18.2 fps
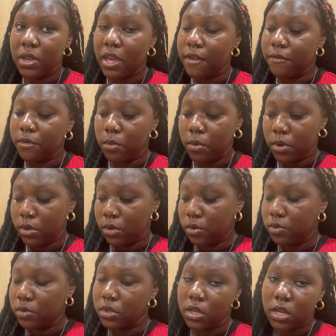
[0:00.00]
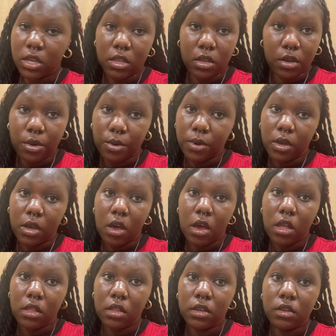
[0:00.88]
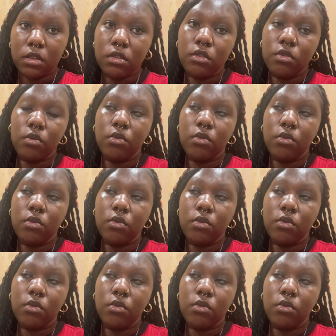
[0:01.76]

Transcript: everyone who's looking to go to college